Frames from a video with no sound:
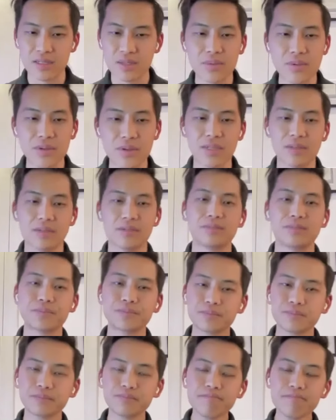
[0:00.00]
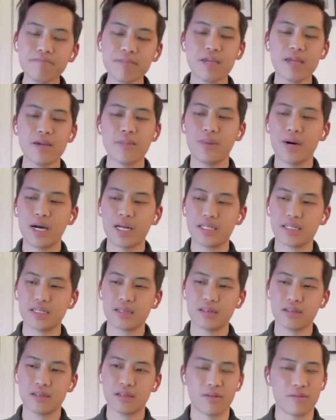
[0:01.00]
at this point. But,
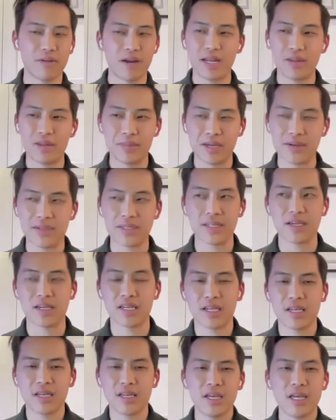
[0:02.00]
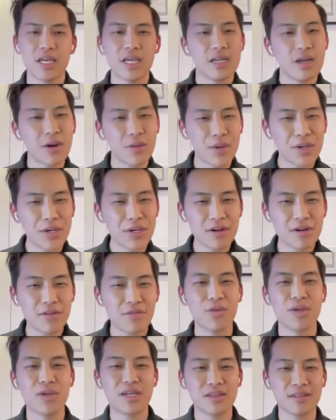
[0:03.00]
randomly, I was like, I wonder
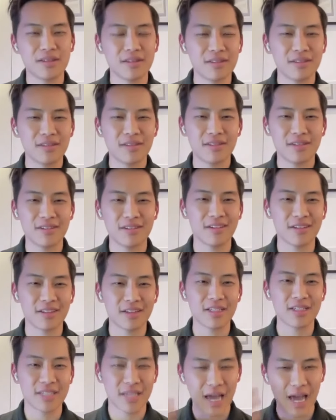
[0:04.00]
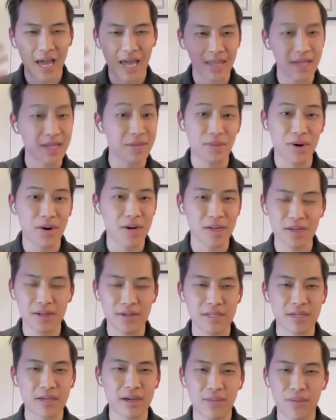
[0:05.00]
if we can, because I like marketing.
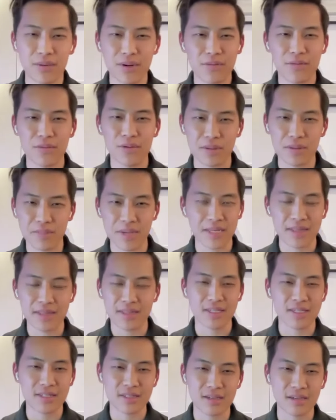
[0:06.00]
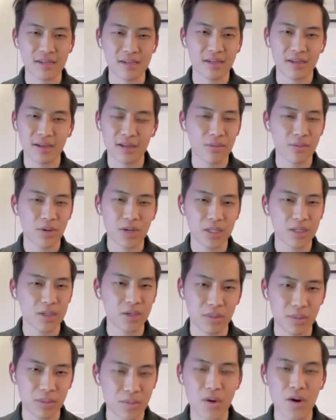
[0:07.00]
I was like, I wonder if we can make this thing kind of work a
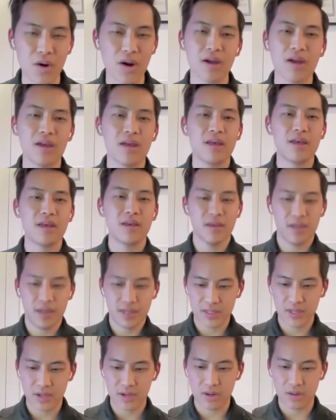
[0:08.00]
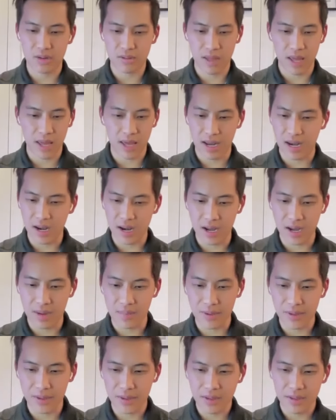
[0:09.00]
little bit more. So ended
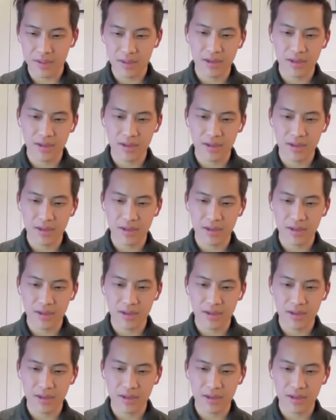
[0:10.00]
up,